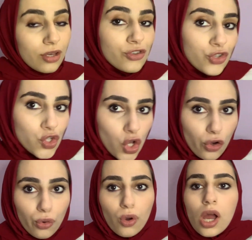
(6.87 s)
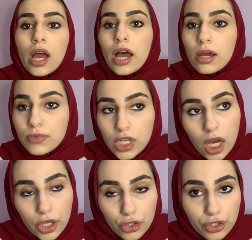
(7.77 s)
So I'm
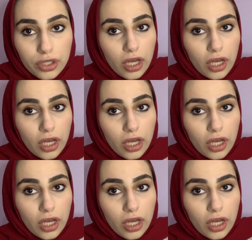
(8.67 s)
tired.